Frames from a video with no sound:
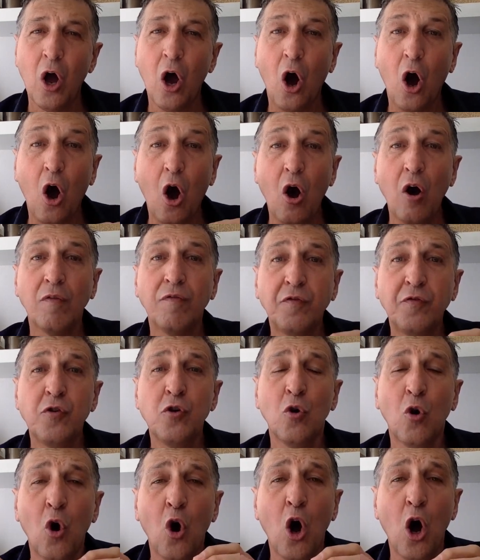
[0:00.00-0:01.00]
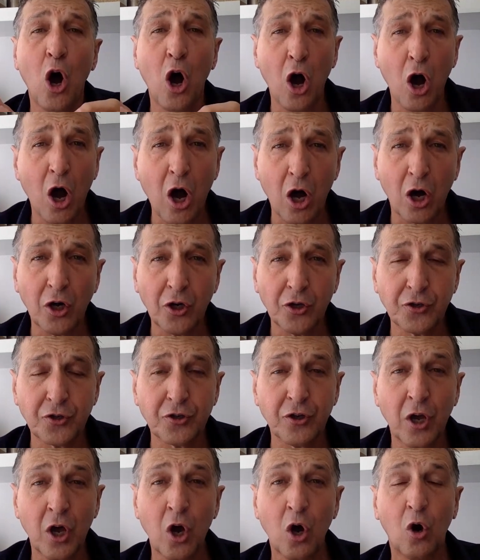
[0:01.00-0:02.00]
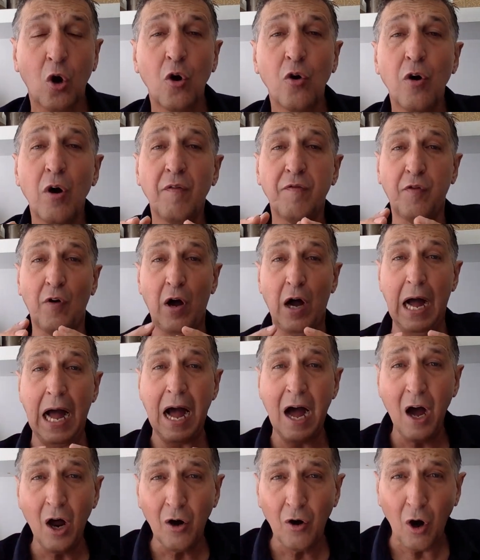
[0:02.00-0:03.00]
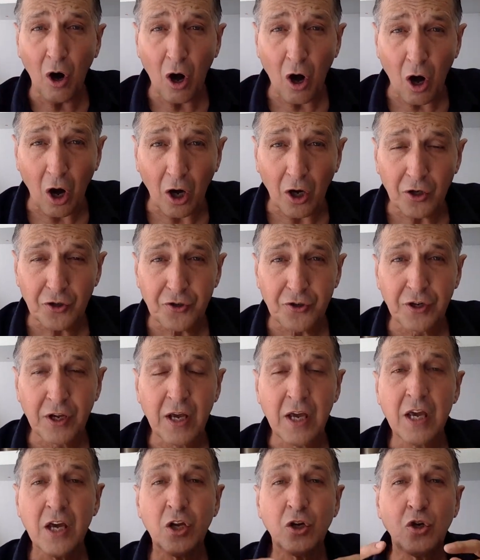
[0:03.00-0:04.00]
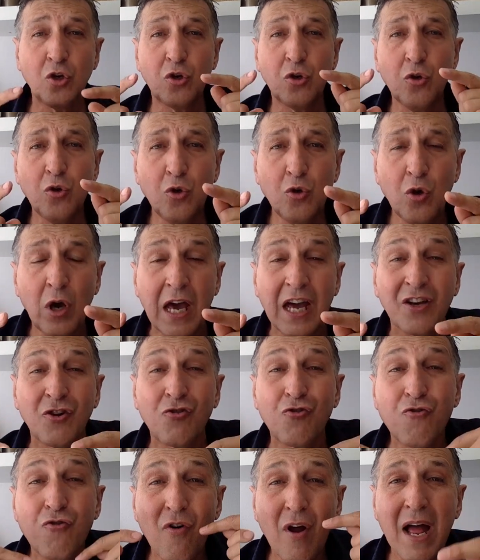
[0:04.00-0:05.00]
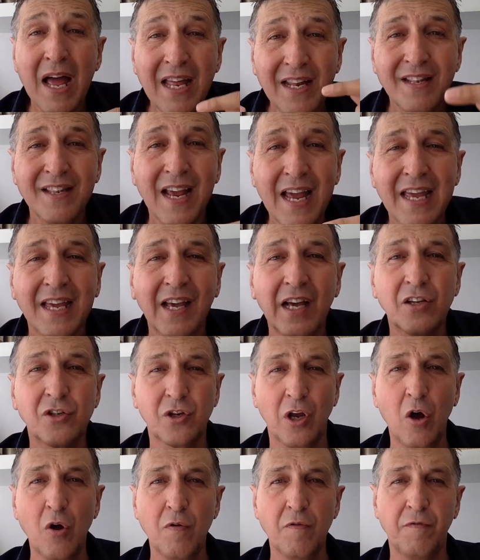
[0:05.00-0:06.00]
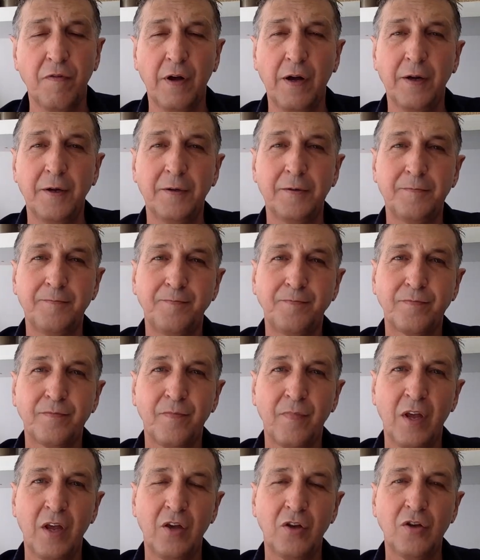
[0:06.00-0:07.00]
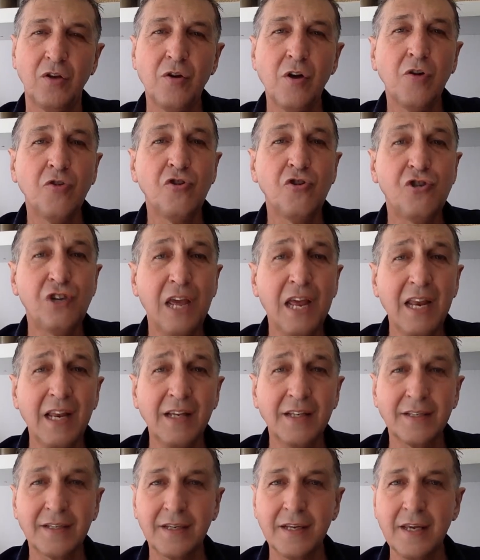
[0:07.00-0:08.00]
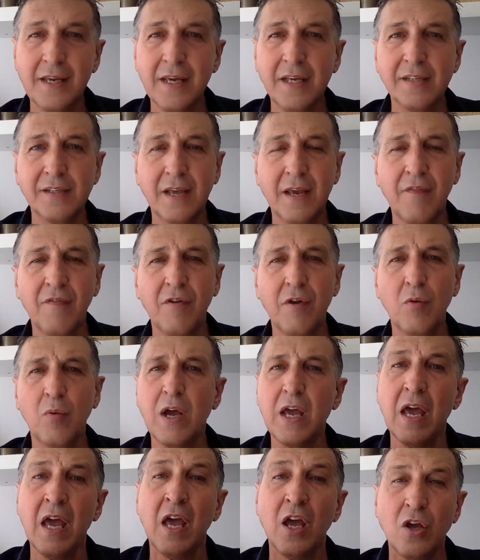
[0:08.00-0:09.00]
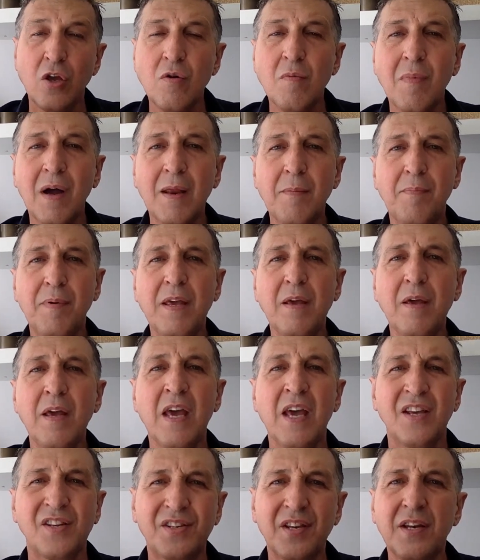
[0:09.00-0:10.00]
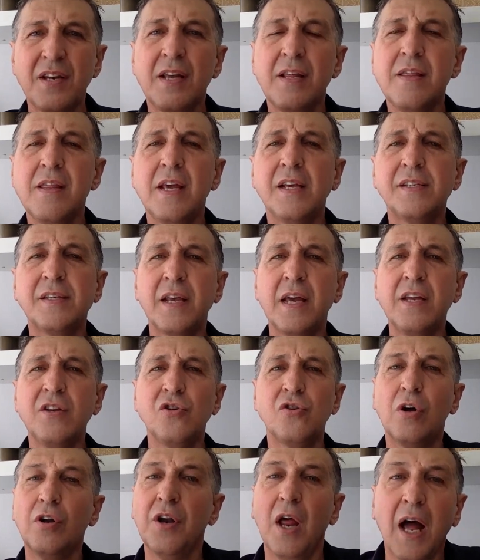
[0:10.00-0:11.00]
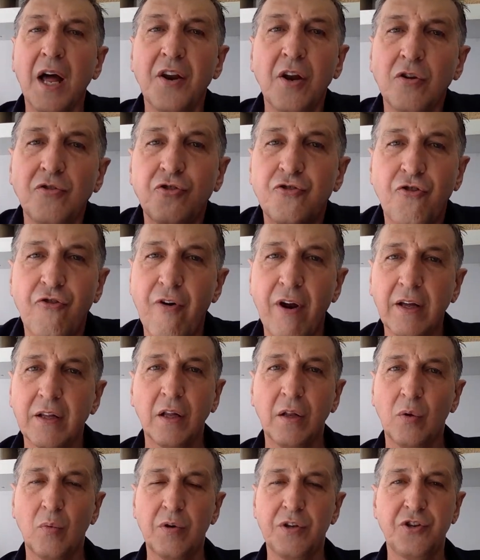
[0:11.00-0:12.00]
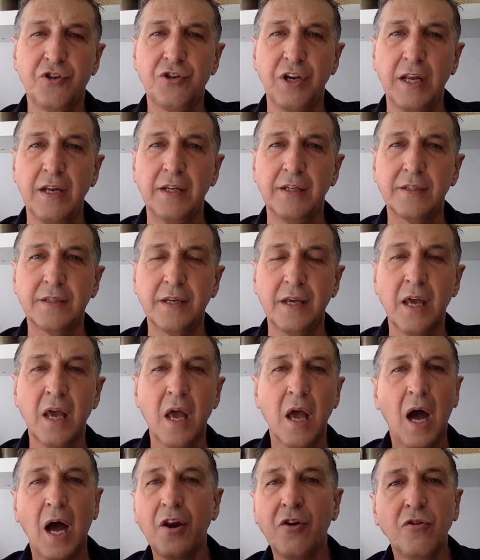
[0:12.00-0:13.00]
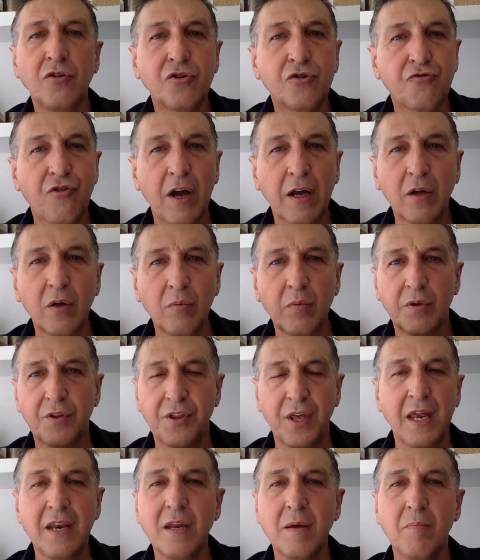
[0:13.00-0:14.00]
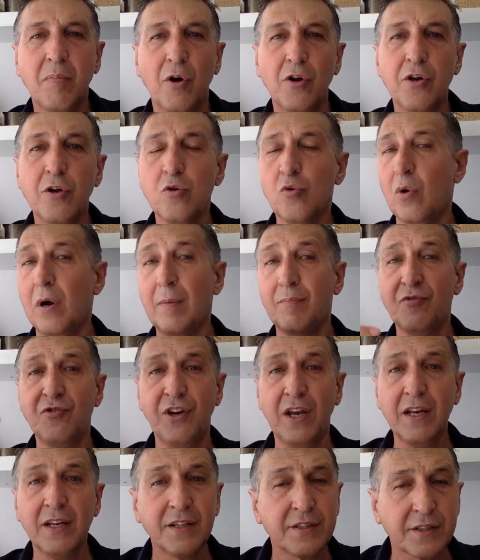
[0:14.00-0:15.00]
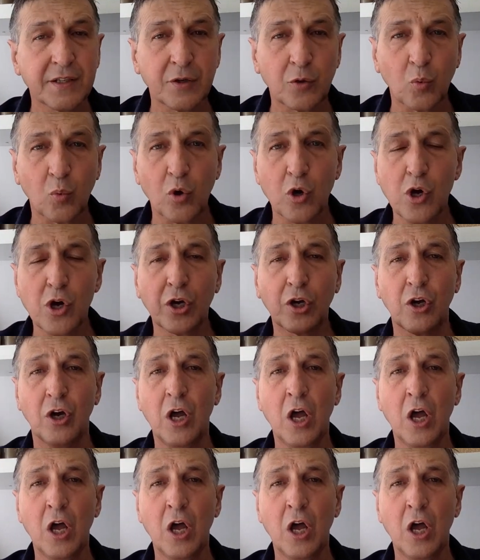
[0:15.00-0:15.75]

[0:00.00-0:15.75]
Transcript: of your heart or of our heart to try and take us over. Do you know, jealousy is everywhere. You might be sitting there saying, John, I don't struggle with jealousy. I don't struggle with anybody who I'm jealous at work.